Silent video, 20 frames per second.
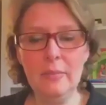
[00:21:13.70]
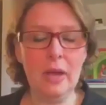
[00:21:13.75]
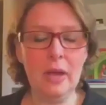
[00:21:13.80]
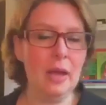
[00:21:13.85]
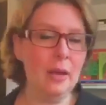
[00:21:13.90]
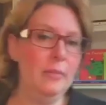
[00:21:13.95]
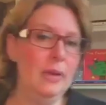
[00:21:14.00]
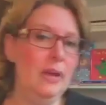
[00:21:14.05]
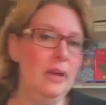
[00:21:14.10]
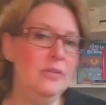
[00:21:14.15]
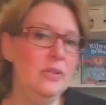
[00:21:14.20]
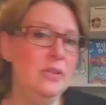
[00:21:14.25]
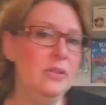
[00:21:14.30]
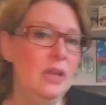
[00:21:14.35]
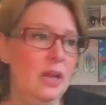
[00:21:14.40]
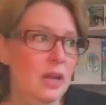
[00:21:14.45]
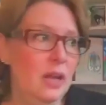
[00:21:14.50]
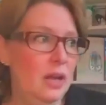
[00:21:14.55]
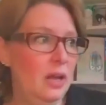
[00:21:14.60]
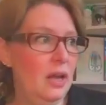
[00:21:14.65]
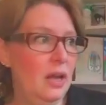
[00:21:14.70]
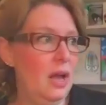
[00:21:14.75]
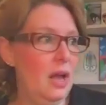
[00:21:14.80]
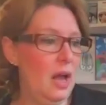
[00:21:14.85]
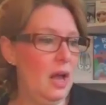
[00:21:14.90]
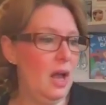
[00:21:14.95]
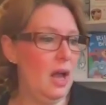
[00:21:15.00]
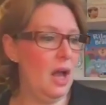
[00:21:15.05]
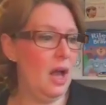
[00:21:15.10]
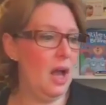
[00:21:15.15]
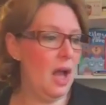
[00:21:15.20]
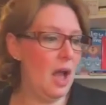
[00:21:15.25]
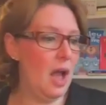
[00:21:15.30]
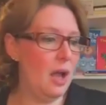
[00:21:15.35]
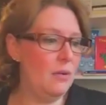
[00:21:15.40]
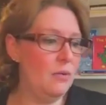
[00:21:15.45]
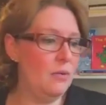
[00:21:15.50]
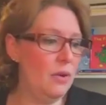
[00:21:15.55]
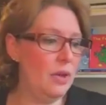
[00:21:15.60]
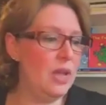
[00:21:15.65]
having,
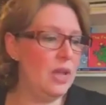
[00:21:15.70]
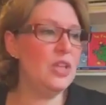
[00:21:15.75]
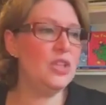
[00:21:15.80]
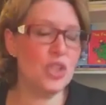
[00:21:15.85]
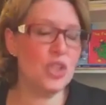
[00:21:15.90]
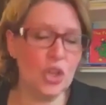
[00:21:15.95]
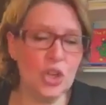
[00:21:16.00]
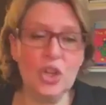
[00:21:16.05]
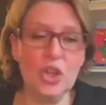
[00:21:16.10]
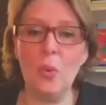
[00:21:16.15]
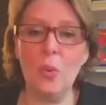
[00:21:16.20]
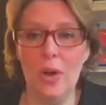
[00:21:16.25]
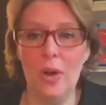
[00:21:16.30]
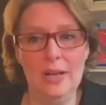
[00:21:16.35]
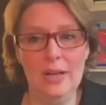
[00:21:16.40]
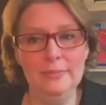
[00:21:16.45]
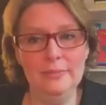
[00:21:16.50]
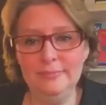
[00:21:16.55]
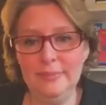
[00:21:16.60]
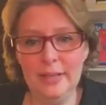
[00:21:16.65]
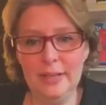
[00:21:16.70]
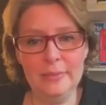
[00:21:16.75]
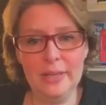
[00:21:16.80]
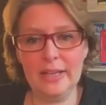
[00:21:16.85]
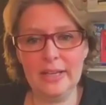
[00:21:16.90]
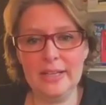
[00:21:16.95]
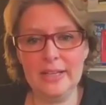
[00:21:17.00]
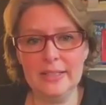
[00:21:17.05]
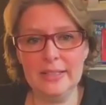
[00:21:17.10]
it took a while. I'm not going to lie.